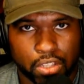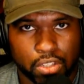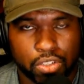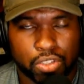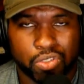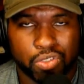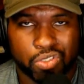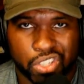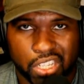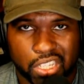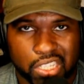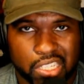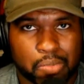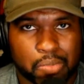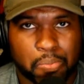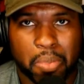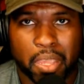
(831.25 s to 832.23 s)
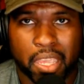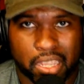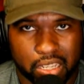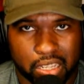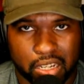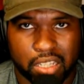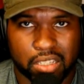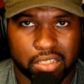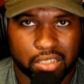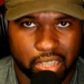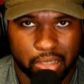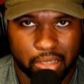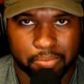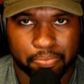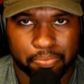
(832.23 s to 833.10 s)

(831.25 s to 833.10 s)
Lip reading: to Jesus picking us up